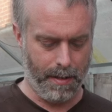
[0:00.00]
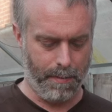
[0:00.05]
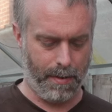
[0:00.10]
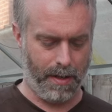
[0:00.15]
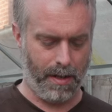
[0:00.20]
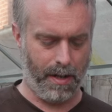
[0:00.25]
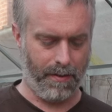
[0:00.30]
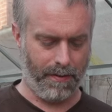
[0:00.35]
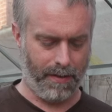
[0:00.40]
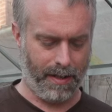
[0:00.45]

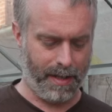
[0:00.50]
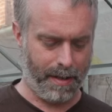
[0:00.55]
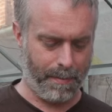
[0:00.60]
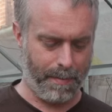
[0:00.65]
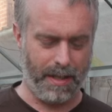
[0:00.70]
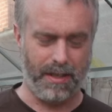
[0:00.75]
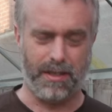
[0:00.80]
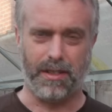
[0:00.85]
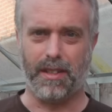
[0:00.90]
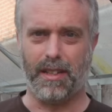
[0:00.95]
But hopefully that
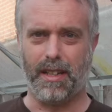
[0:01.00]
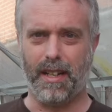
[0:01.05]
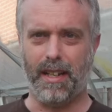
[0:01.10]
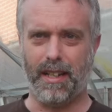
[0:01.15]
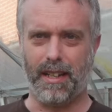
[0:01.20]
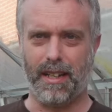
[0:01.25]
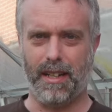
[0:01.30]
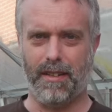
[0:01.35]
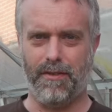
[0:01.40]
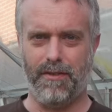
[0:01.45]
means I
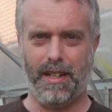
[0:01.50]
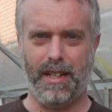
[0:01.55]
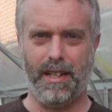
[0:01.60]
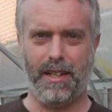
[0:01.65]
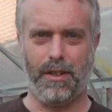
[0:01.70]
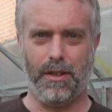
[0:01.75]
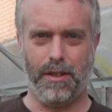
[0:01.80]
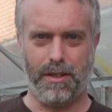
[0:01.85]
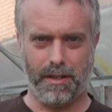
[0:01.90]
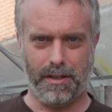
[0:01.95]
get a really
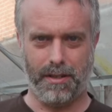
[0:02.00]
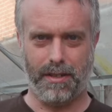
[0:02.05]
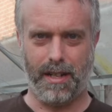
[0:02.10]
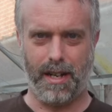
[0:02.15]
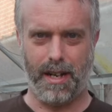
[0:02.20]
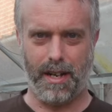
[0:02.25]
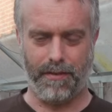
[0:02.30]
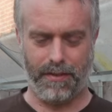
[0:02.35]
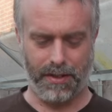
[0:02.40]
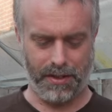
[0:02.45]
good
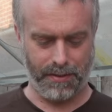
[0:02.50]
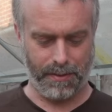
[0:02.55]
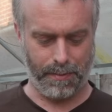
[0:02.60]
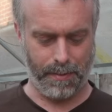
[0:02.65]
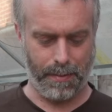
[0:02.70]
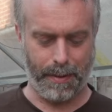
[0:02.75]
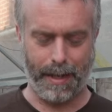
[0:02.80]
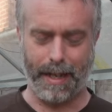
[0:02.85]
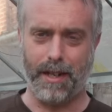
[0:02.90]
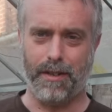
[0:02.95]
harvest from
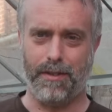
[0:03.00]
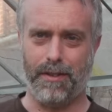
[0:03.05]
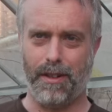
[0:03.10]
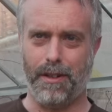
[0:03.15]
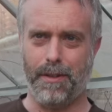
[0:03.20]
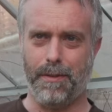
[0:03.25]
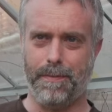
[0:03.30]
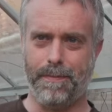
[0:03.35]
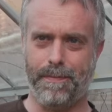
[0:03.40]
them later on.